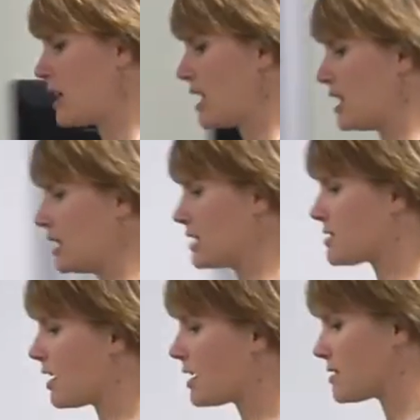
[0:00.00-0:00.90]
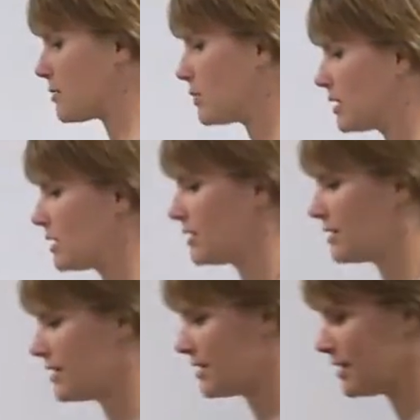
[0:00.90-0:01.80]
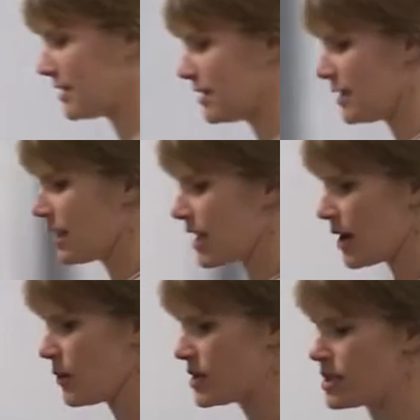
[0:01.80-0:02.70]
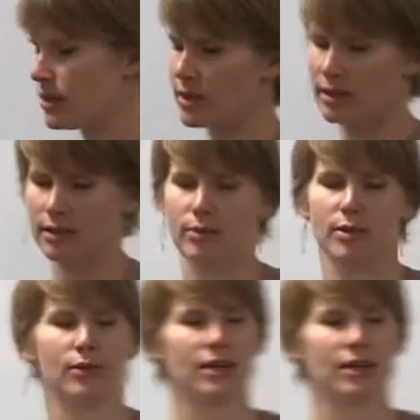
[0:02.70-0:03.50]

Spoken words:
I think that's awesome. I wish I were a little bit